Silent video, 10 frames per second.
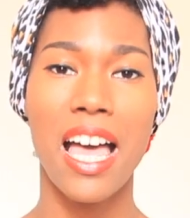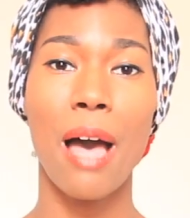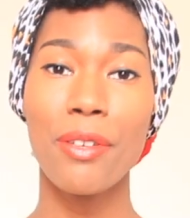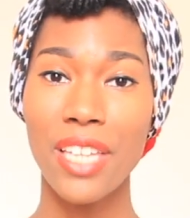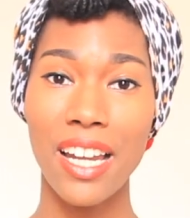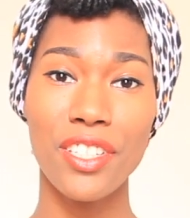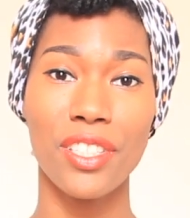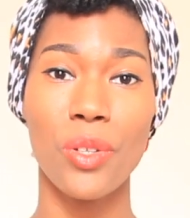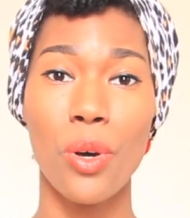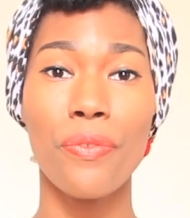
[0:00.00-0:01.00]
was kind of
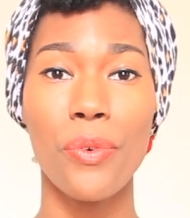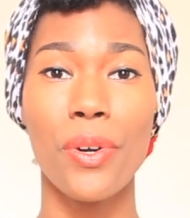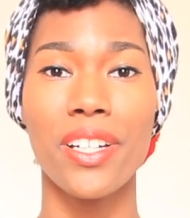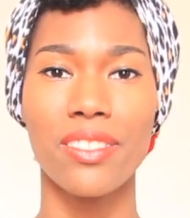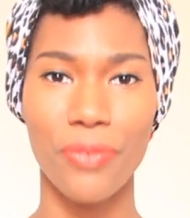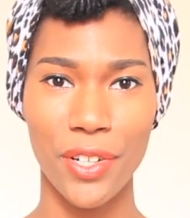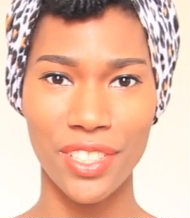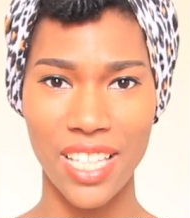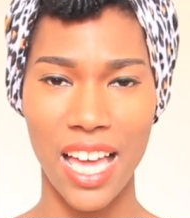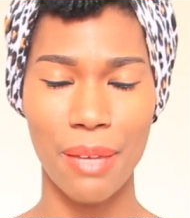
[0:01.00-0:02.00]
just going for it
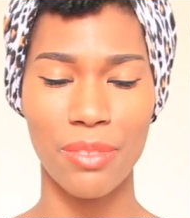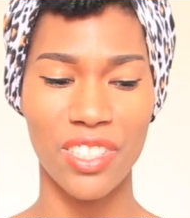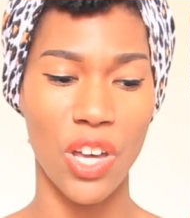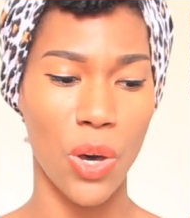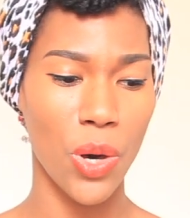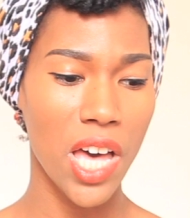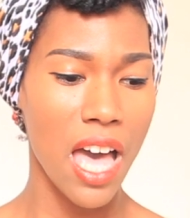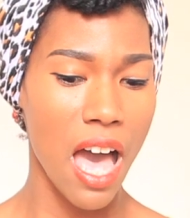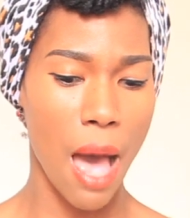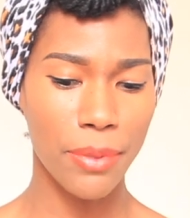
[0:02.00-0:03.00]
first time, so
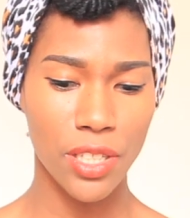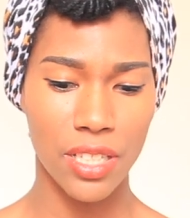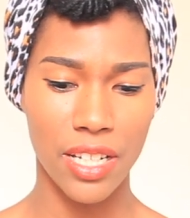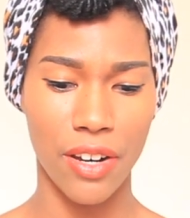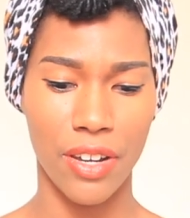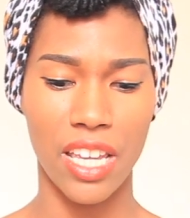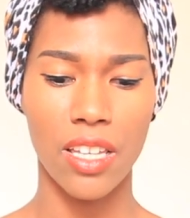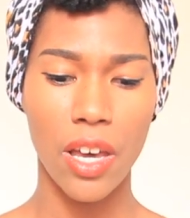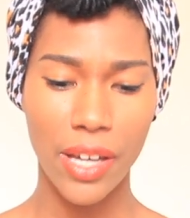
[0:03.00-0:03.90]
I'm just gonna narrate.